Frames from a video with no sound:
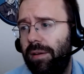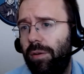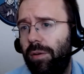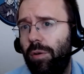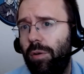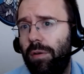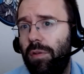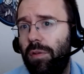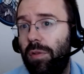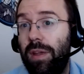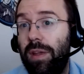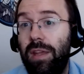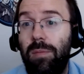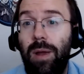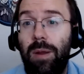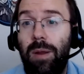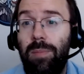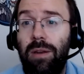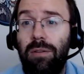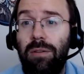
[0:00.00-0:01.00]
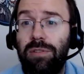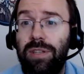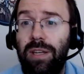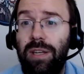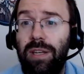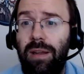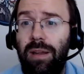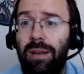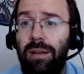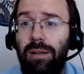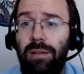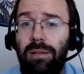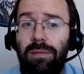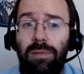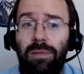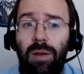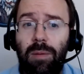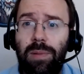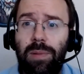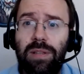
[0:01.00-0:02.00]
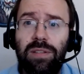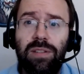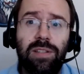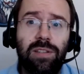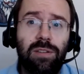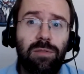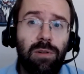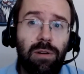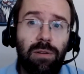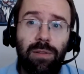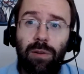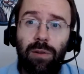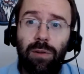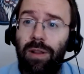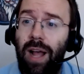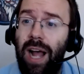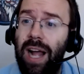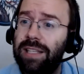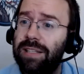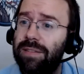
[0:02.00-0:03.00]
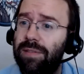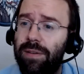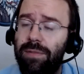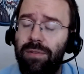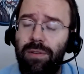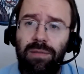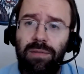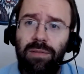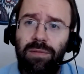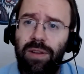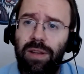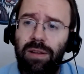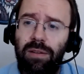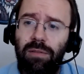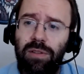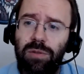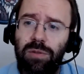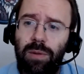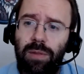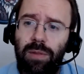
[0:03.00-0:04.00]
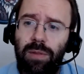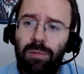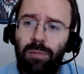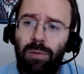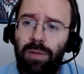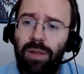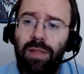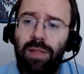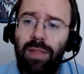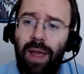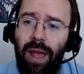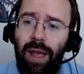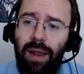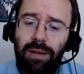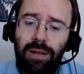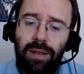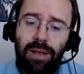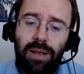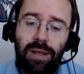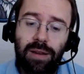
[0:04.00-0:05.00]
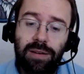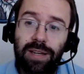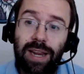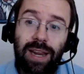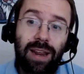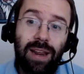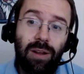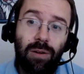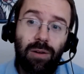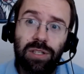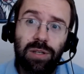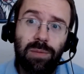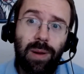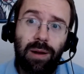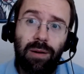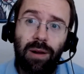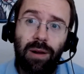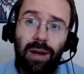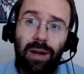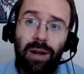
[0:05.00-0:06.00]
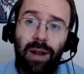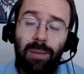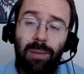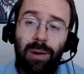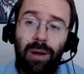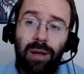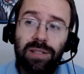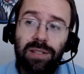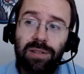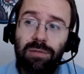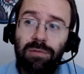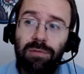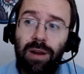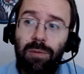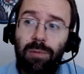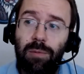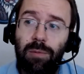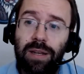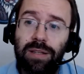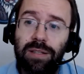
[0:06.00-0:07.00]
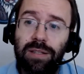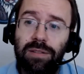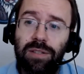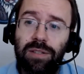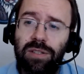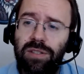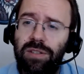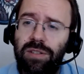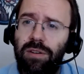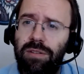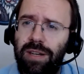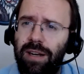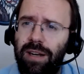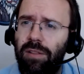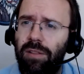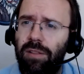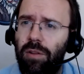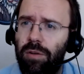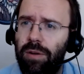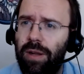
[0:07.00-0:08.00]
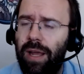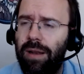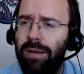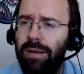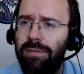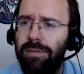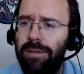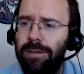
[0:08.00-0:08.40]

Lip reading: Or if you think you might be interested in a business career, and there are lots of different fields within that, taking a course in microeconomics is a great way to just start to get a look at